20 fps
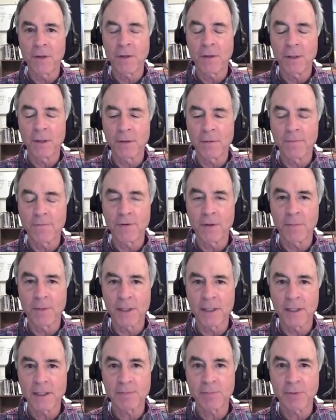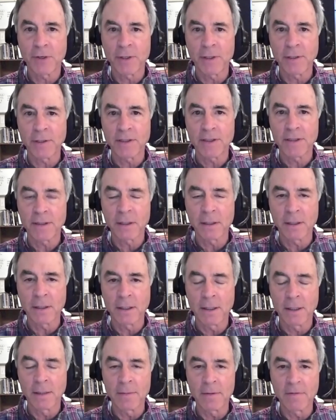from an experience
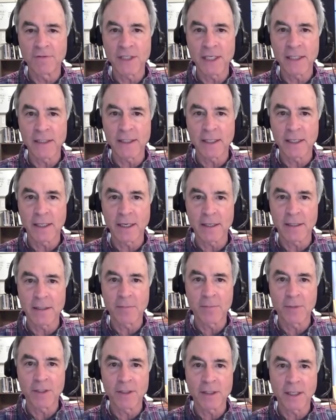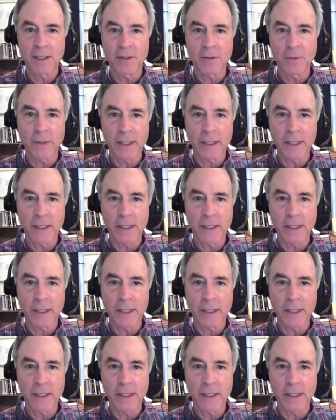of Zen enlightenment anyway.